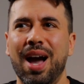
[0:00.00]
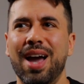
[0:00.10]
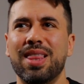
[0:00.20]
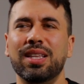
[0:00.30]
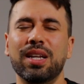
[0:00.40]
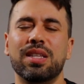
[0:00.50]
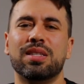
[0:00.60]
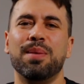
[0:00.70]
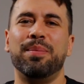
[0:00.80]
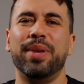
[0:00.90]
I think that
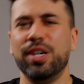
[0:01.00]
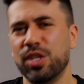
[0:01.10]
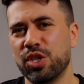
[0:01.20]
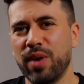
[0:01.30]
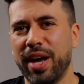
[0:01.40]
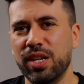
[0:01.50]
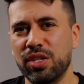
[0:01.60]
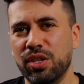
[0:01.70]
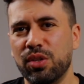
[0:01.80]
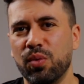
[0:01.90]
it's a better
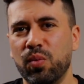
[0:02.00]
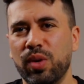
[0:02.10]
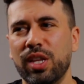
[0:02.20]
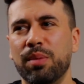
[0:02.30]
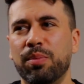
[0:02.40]
strategy to really